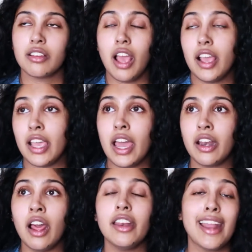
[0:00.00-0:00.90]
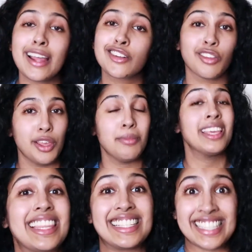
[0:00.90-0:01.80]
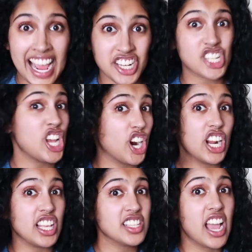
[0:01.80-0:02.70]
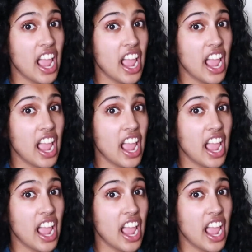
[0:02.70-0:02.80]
again, naturally, being the Sagittarius I